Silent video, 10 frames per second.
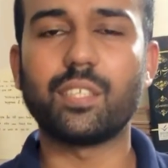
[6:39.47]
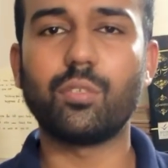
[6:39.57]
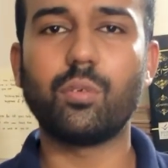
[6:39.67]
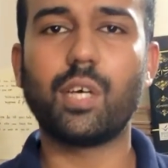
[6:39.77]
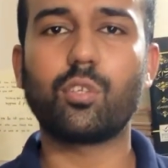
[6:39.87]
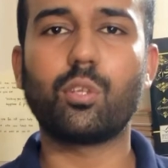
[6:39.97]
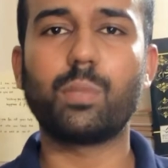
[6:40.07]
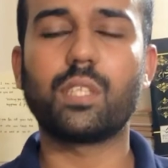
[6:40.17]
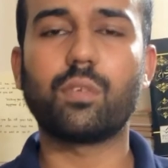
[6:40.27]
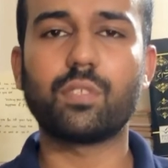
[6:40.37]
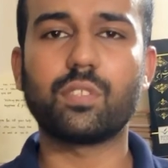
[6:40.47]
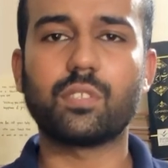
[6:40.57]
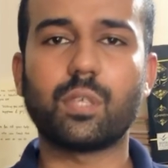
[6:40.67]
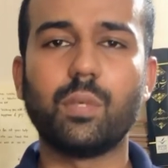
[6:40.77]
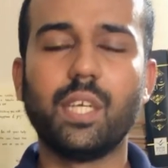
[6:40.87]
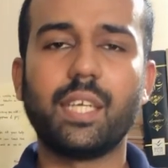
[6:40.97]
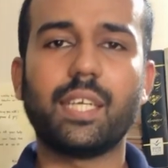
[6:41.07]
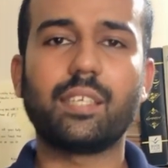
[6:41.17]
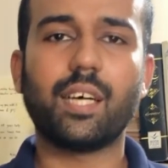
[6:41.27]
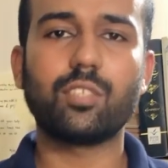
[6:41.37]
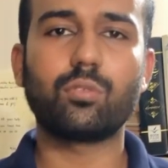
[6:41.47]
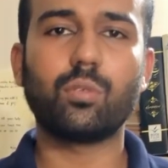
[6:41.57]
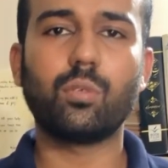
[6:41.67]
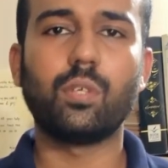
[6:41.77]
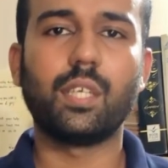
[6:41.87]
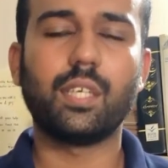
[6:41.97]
Autonomic nervous system, it also